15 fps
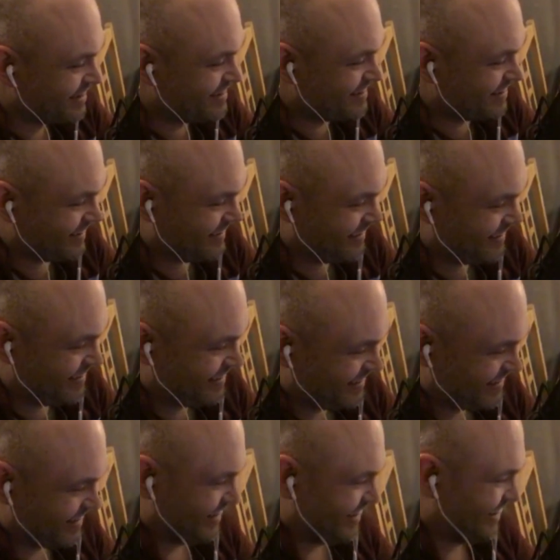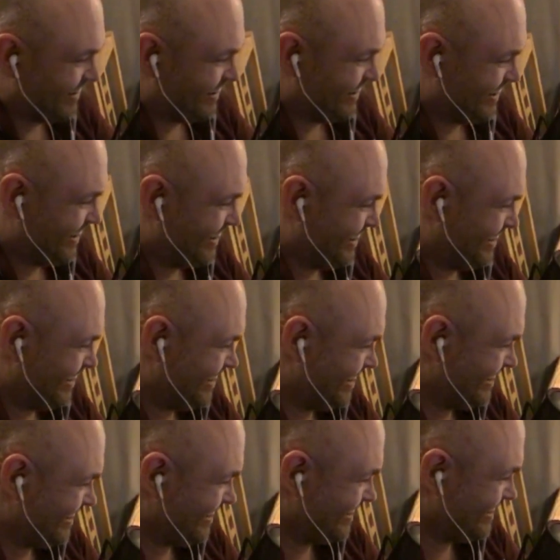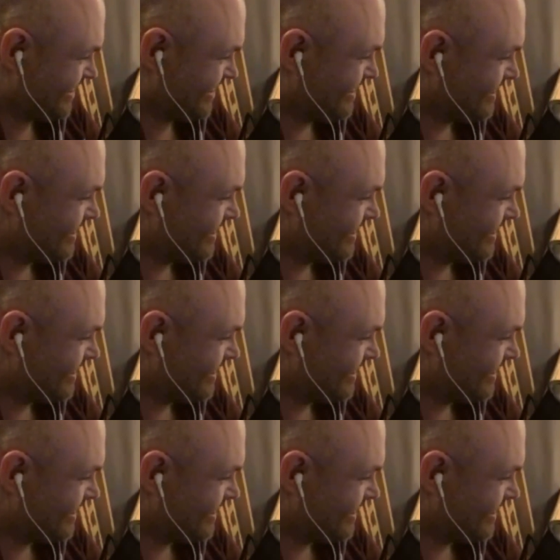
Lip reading: You should get, how old is he?